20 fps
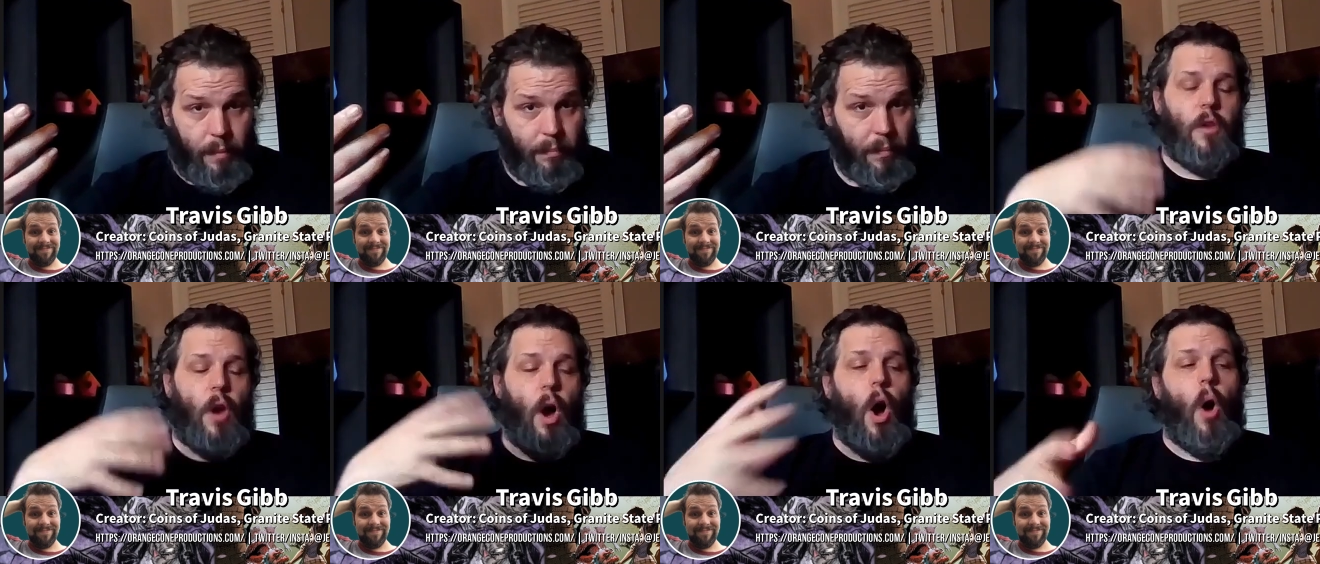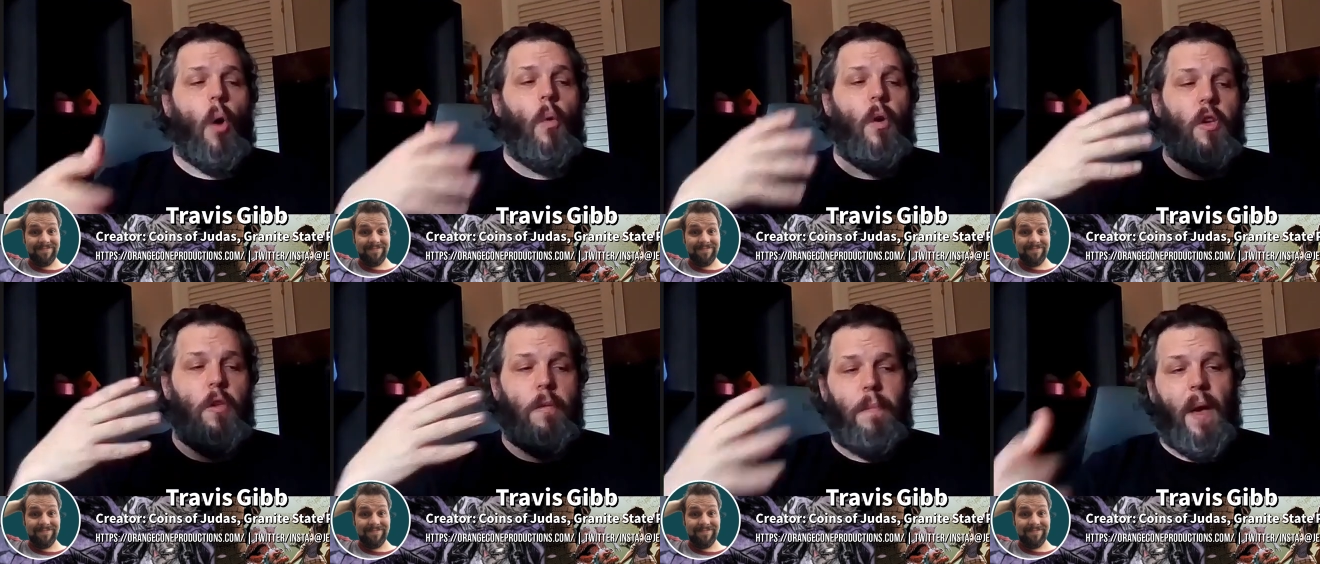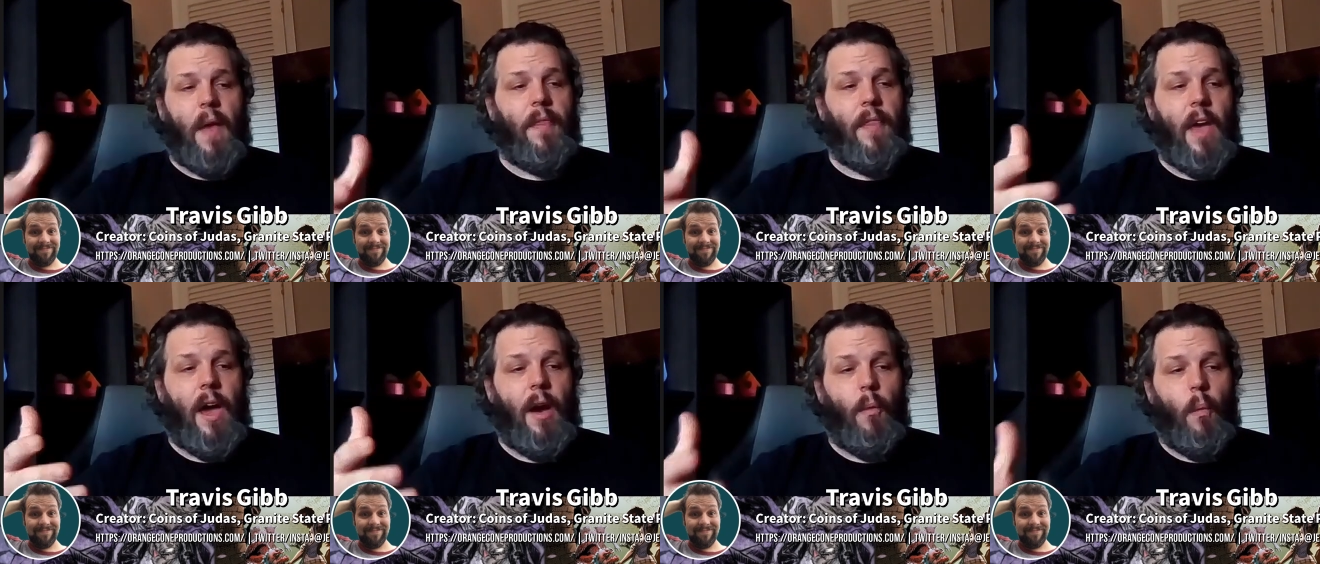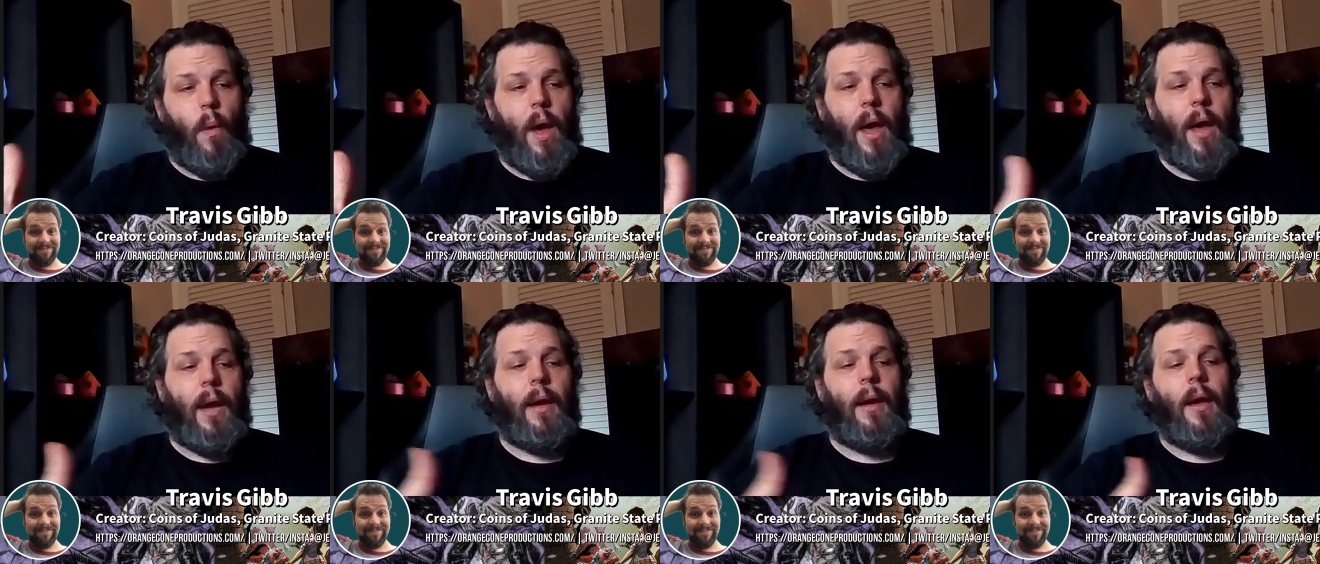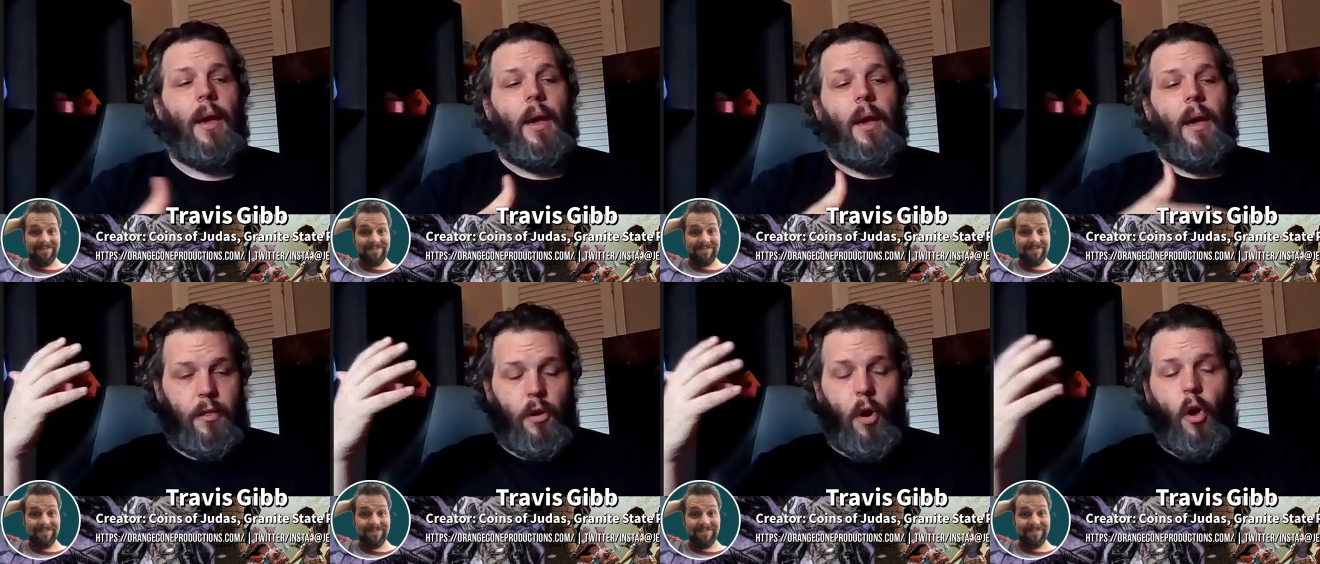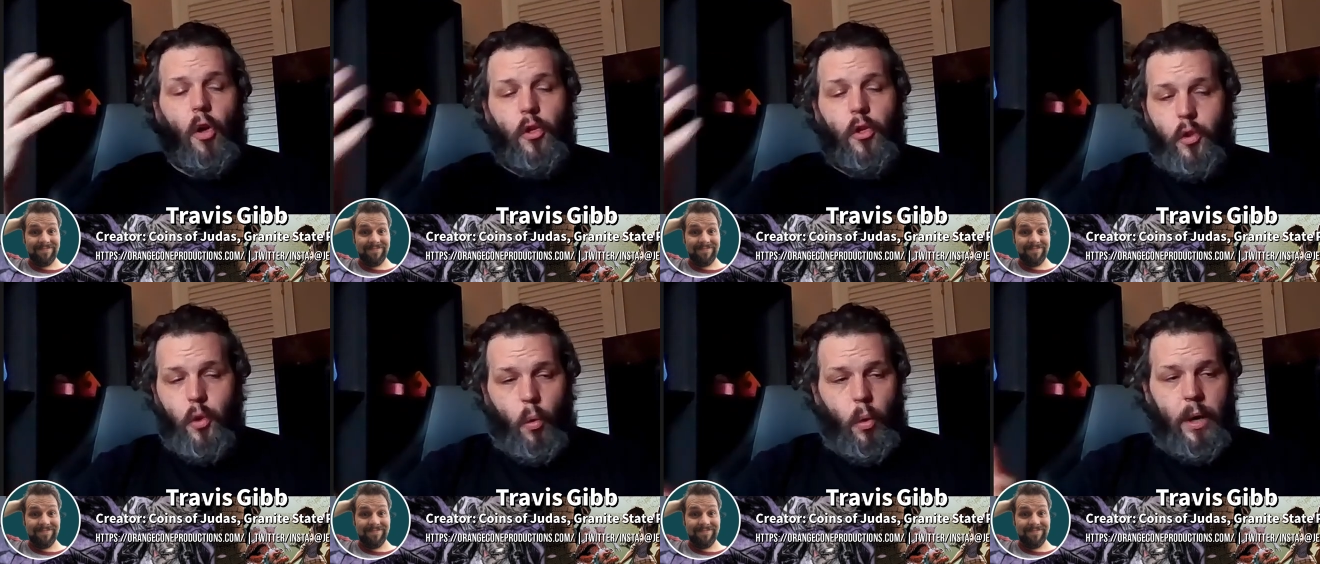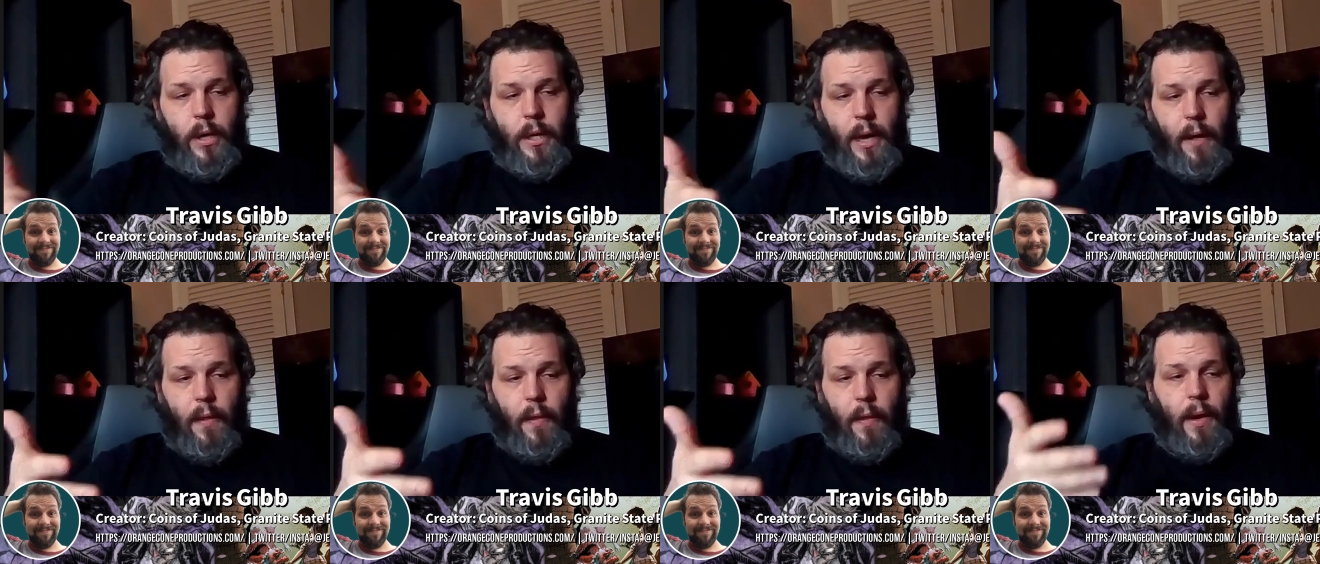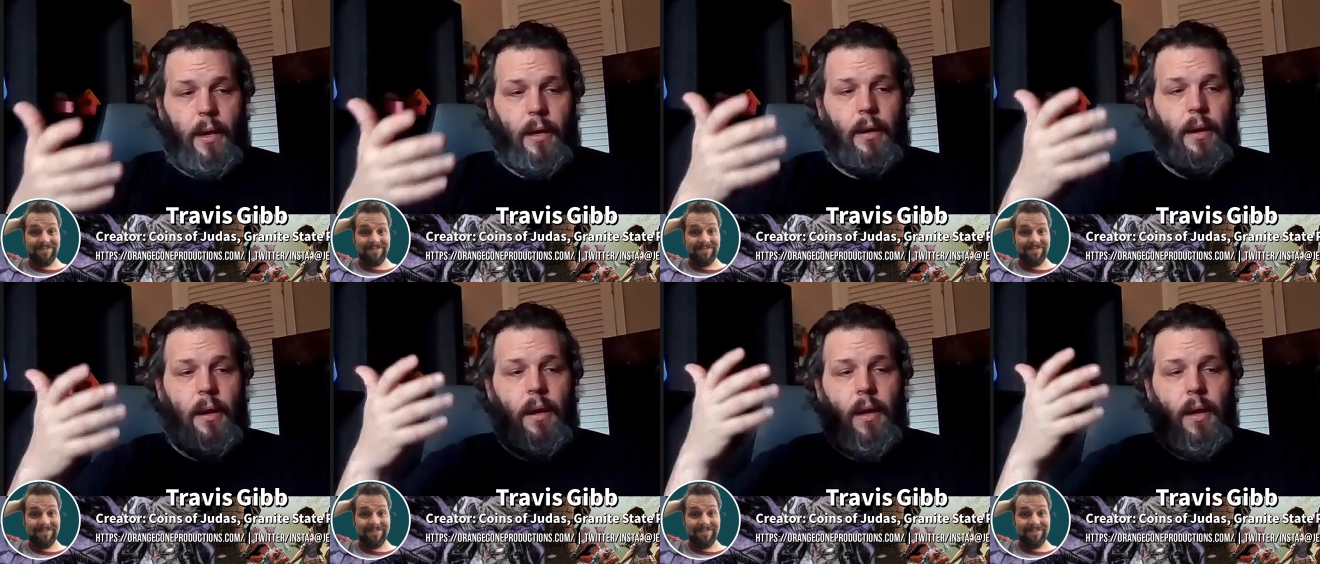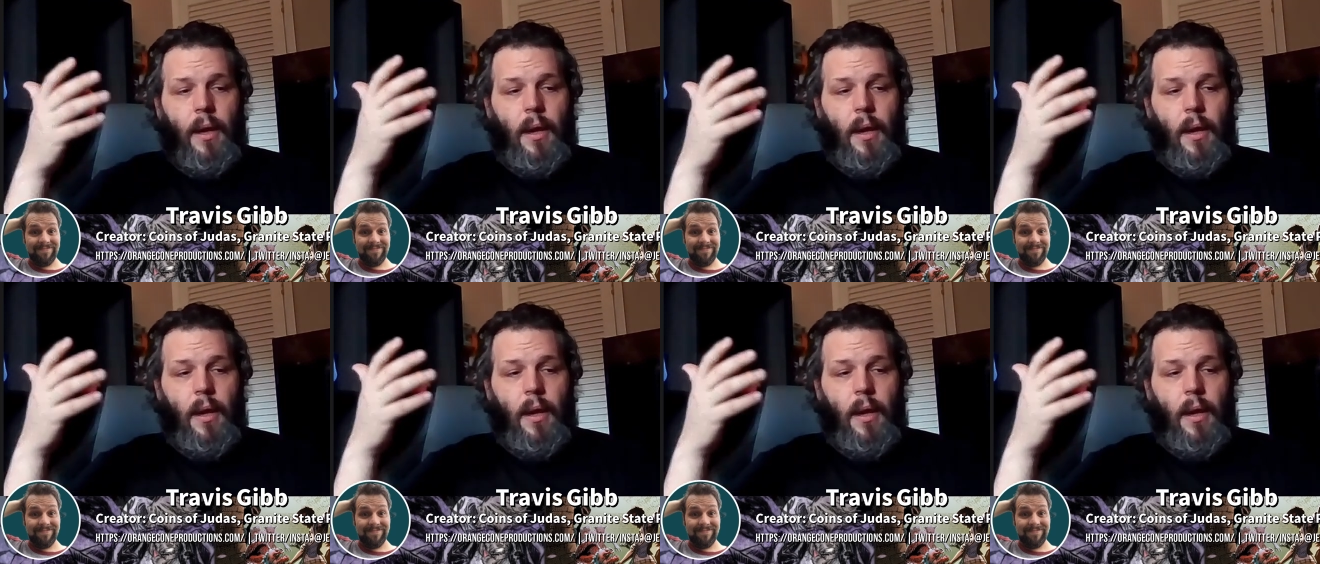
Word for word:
Speaker 1: It's always been that way. It's all storytelling.